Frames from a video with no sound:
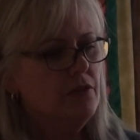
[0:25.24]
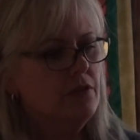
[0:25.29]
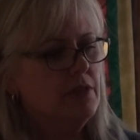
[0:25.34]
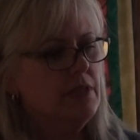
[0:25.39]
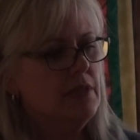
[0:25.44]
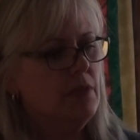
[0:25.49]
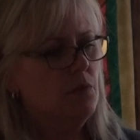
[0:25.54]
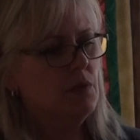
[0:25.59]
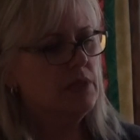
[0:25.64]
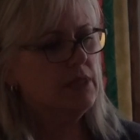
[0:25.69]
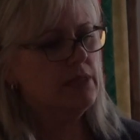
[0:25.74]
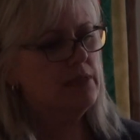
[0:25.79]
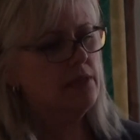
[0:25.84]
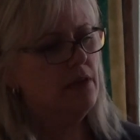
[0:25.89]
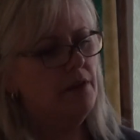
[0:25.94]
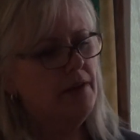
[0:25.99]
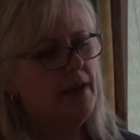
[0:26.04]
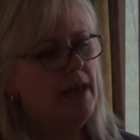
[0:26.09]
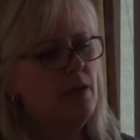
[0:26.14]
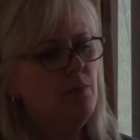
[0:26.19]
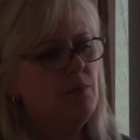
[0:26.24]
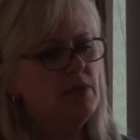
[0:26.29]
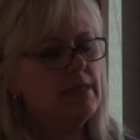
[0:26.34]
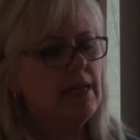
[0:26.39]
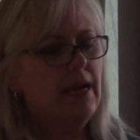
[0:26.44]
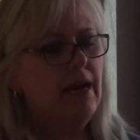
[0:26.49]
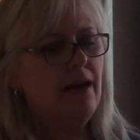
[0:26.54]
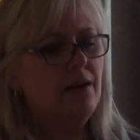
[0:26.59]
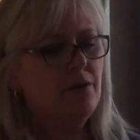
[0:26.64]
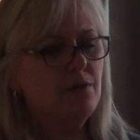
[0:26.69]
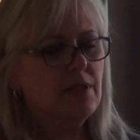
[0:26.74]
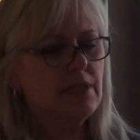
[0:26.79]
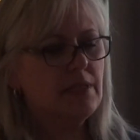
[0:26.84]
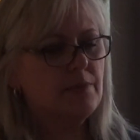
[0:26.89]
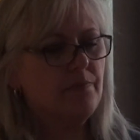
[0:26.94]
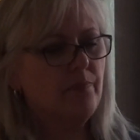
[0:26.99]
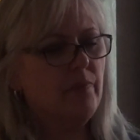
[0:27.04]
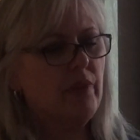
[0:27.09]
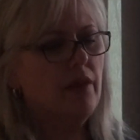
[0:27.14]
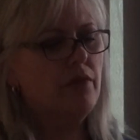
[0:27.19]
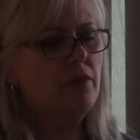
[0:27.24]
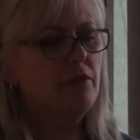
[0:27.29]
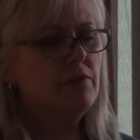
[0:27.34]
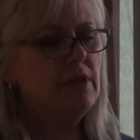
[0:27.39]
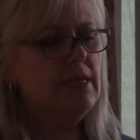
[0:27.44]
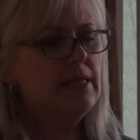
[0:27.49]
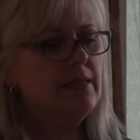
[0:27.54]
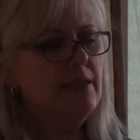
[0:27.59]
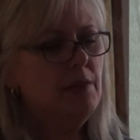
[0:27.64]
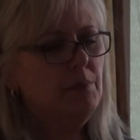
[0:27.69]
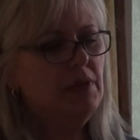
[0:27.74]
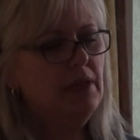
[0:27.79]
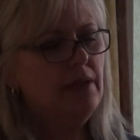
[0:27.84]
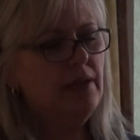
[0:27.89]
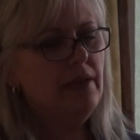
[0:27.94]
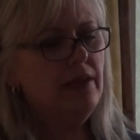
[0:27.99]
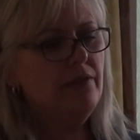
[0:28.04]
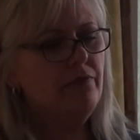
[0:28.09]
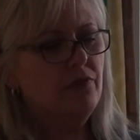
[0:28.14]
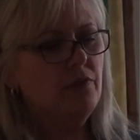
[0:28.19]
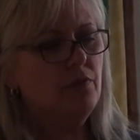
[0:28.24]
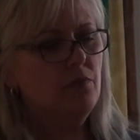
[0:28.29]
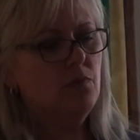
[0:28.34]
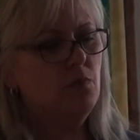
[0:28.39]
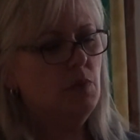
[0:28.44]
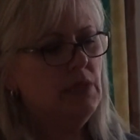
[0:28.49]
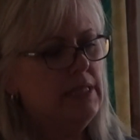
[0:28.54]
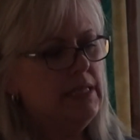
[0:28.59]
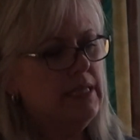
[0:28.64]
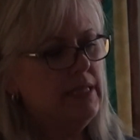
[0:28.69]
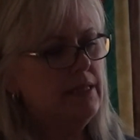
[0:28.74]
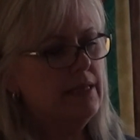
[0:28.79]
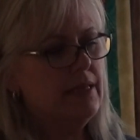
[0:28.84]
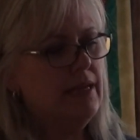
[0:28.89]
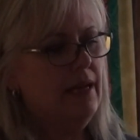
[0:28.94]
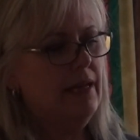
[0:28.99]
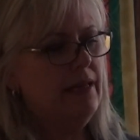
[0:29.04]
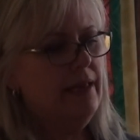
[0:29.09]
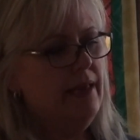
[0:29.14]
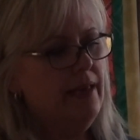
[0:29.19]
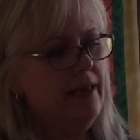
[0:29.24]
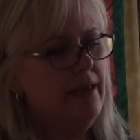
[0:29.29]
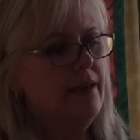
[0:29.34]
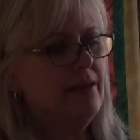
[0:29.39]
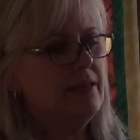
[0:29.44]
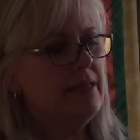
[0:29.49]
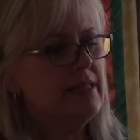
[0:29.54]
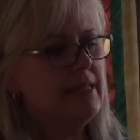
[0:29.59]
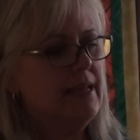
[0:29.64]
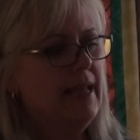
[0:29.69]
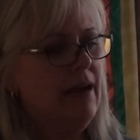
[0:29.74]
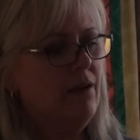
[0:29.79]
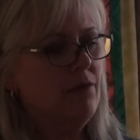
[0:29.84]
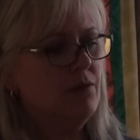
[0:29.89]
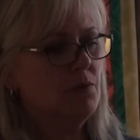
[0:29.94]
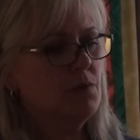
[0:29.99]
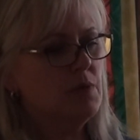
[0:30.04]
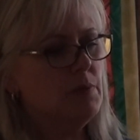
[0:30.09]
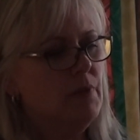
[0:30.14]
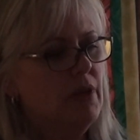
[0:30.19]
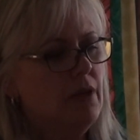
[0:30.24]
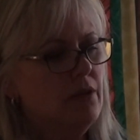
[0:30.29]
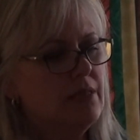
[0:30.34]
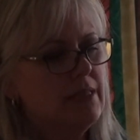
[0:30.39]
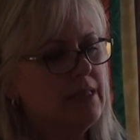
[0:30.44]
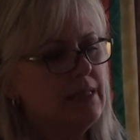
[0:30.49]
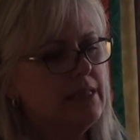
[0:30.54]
thought it was at our neighbour's house. The reason I believe we didn't hear as loud was because